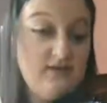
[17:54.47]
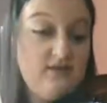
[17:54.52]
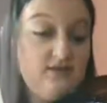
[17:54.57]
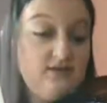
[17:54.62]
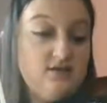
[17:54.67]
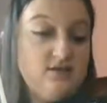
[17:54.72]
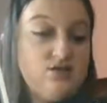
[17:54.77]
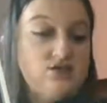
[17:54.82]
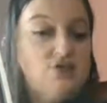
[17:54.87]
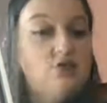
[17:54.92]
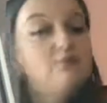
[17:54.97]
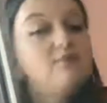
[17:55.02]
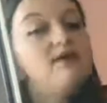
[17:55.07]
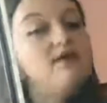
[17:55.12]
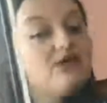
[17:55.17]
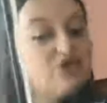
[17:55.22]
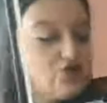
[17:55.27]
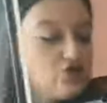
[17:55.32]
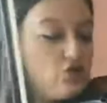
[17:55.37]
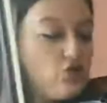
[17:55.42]
So make
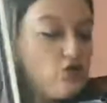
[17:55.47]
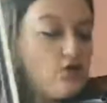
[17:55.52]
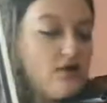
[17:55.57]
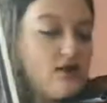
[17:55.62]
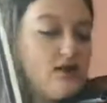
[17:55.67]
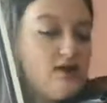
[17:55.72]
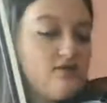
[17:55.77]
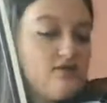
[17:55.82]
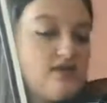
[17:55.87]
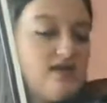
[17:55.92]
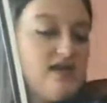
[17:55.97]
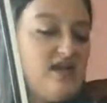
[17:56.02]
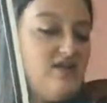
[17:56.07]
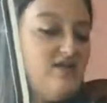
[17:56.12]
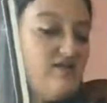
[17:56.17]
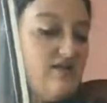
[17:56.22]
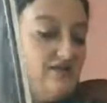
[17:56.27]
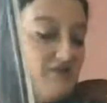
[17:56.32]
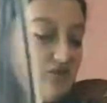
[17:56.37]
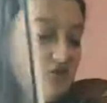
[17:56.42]
sure that even
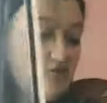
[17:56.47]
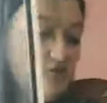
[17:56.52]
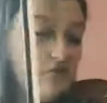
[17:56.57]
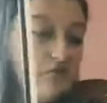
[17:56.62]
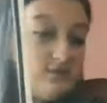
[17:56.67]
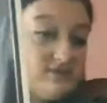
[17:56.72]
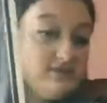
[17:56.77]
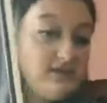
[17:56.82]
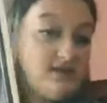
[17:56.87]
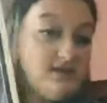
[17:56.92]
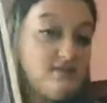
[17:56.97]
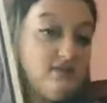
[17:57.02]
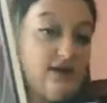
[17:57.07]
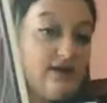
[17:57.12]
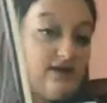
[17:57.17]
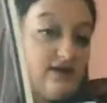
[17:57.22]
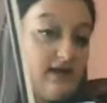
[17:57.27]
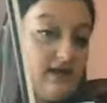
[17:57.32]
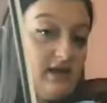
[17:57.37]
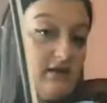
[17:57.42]
if you're holding it right
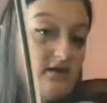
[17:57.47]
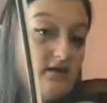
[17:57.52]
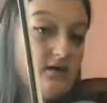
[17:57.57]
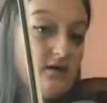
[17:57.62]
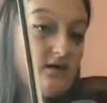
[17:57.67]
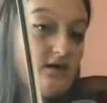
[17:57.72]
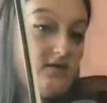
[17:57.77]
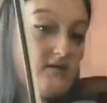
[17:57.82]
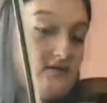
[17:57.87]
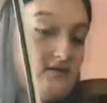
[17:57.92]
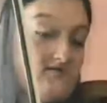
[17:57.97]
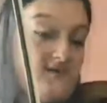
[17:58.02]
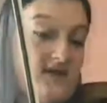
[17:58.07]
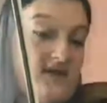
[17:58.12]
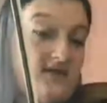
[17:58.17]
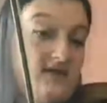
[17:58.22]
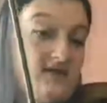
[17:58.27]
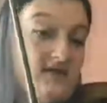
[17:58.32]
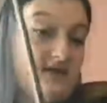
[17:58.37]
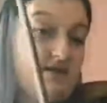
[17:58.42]
here on the
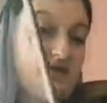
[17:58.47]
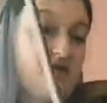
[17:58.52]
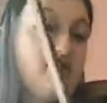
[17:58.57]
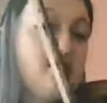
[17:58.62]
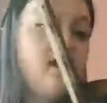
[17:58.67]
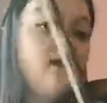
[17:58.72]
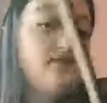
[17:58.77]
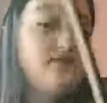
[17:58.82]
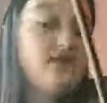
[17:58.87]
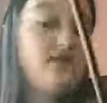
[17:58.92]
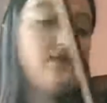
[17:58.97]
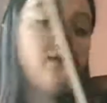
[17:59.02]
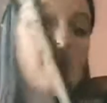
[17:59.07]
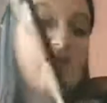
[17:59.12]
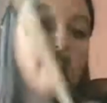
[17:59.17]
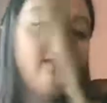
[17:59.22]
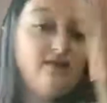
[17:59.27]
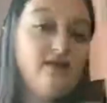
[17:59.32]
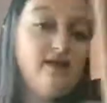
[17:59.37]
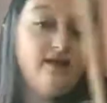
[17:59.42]
violin, that you have
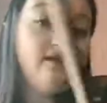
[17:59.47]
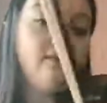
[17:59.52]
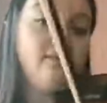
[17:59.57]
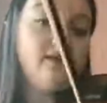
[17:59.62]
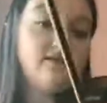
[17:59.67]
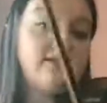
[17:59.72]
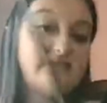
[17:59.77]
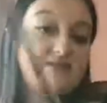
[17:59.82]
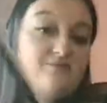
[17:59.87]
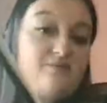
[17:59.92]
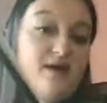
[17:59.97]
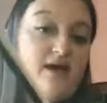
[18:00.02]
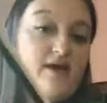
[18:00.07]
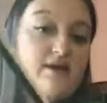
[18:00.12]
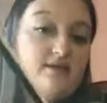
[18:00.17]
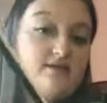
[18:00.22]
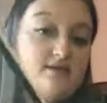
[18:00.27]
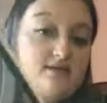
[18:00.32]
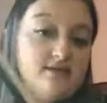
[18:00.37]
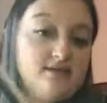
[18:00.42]
a little bit of
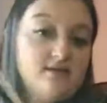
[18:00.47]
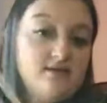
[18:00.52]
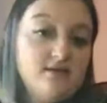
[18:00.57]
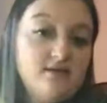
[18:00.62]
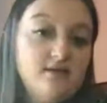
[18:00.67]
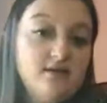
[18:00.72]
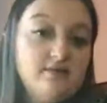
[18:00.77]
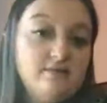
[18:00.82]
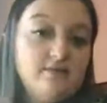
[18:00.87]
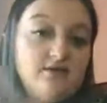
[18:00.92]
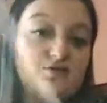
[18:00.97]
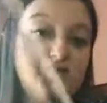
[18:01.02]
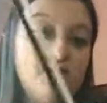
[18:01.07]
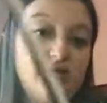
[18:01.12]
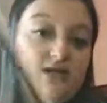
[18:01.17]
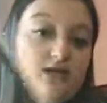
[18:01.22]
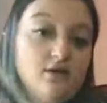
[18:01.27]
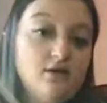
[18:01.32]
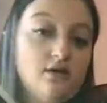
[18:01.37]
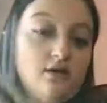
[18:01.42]
space between
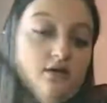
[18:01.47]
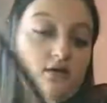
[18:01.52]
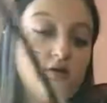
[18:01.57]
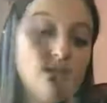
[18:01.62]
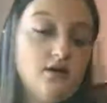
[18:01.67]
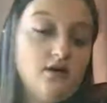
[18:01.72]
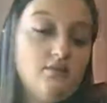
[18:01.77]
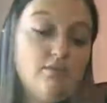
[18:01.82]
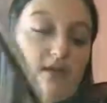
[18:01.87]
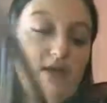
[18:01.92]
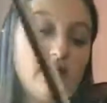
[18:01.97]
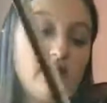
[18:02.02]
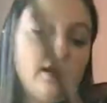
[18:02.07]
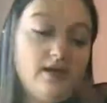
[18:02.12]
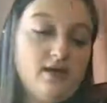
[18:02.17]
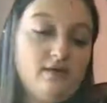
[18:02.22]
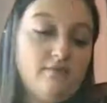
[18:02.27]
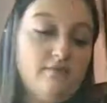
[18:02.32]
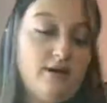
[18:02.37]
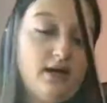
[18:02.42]
your arm and
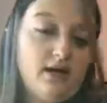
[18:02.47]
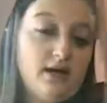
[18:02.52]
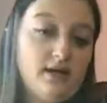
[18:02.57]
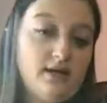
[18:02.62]
your body.